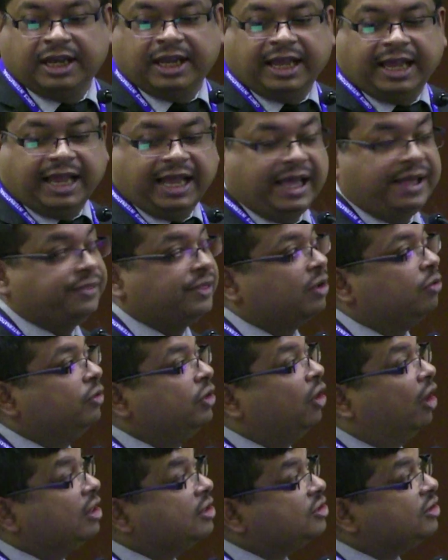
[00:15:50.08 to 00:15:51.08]
And
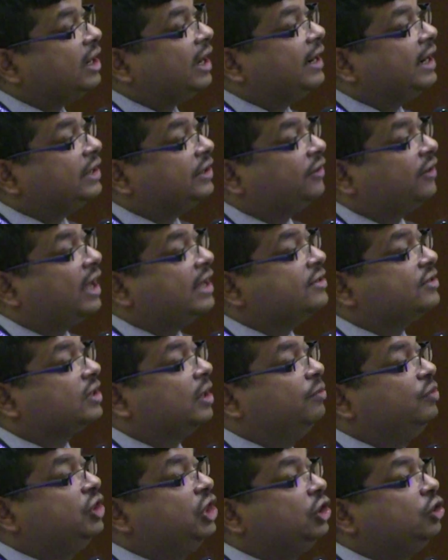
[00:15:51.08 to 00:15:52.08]
we also characterized
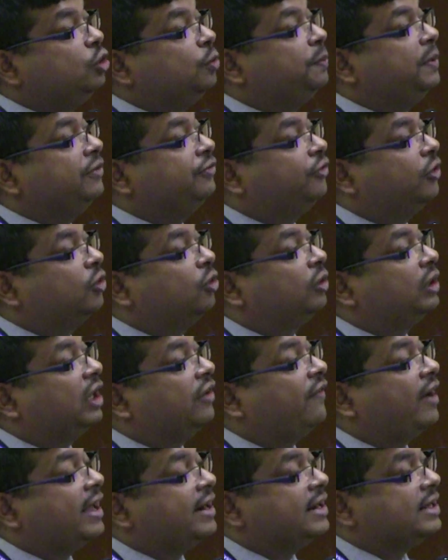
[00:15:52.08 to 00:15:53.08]
some G2P4
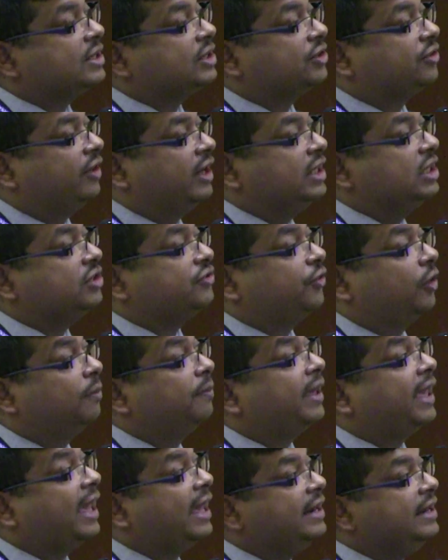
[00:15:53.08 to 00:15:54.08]
rotavirus strains
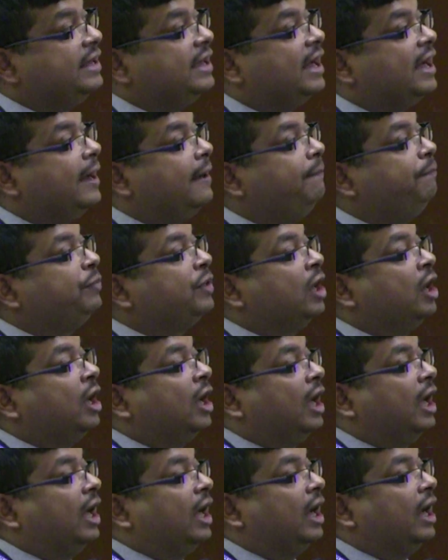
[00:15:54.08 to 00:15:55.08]
from Kenya,
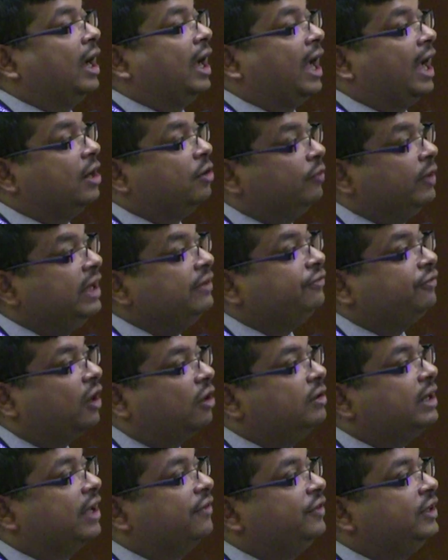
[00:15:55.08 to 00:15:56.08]
and we
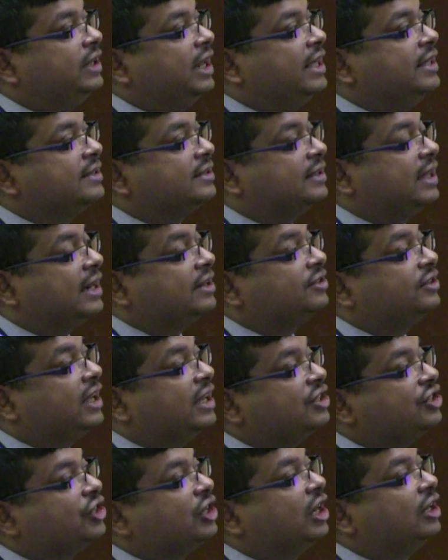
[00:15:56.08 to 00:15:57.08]
found evidence that
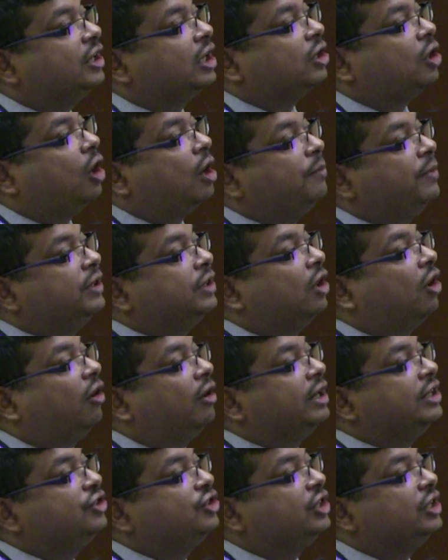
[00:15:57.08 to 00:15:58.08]
they shared a common
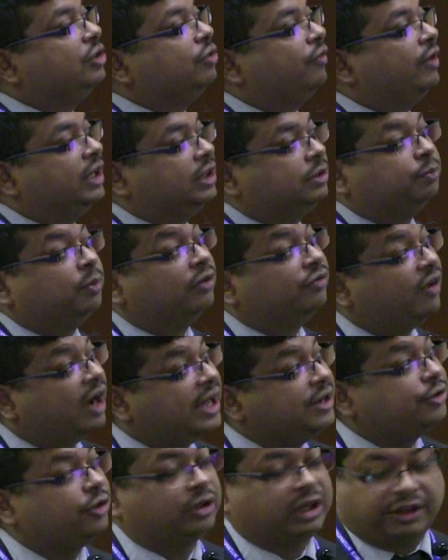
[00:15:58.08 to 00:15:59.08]
origin with
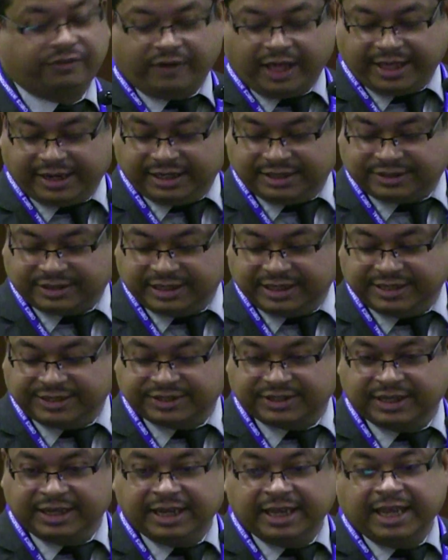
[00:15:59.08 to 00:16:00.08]
bovine
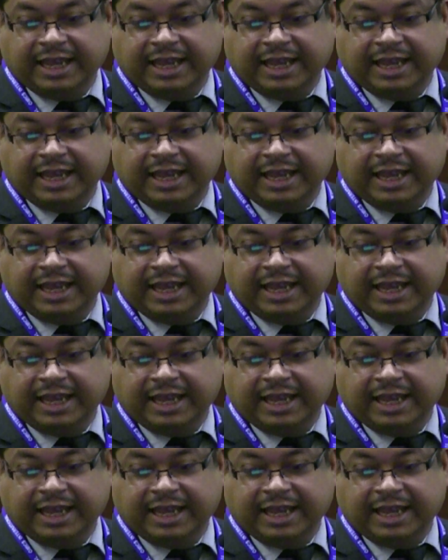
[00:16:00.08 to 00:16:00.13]
rotaviruses.